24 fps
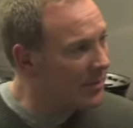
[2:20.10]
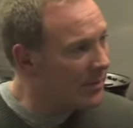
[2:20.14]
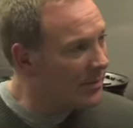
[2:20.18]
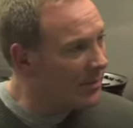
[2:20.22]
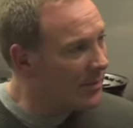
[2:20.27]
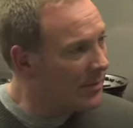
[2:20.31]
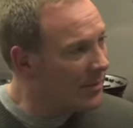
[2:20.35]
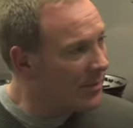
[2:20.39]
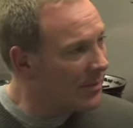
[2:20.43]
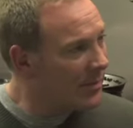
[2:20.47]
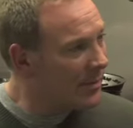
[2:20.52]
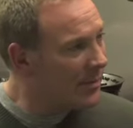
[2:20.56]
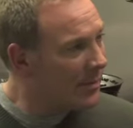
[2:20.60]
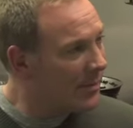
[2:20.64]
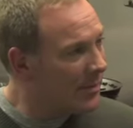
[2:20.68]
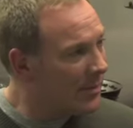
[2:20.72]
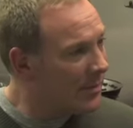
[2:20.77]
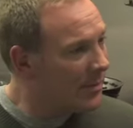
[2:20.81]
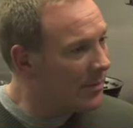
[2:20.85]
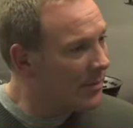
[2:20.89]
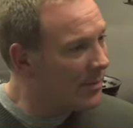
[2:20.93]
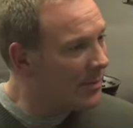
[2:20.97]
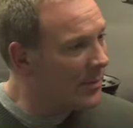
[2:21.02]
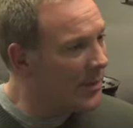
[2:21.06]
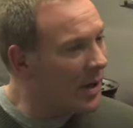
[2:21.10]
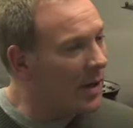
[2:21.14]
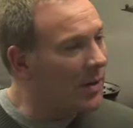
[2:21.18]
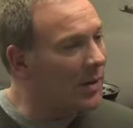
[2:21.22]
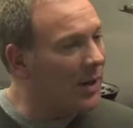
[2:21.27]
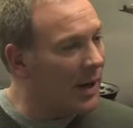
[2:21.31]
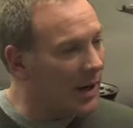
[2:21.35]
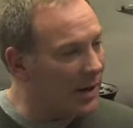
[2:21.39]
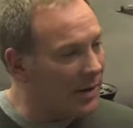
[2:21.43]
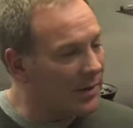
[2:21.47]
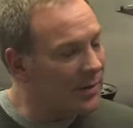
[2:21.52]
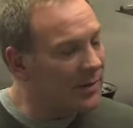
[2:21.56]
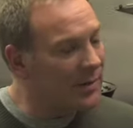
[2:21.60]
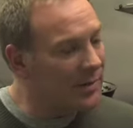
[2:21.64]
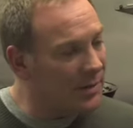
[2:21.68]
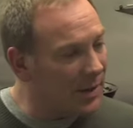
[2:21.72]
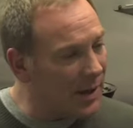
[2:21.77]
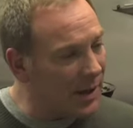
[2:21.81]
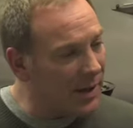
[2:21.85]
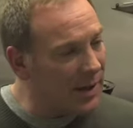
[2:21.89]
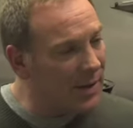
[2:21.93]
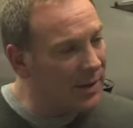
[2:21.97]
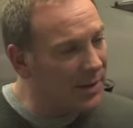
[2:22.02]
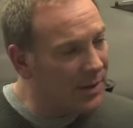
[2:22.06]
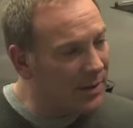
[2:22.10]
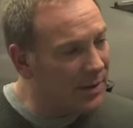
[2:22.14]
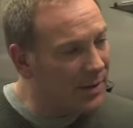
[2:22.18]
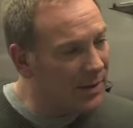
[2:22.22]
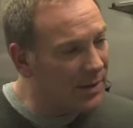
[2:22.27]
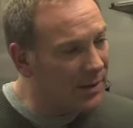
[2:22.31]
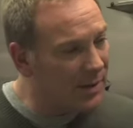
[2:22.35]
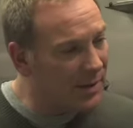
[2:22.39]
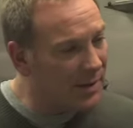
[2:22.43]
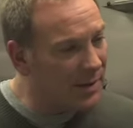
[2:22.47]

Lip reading: beers. So that's a basic rule of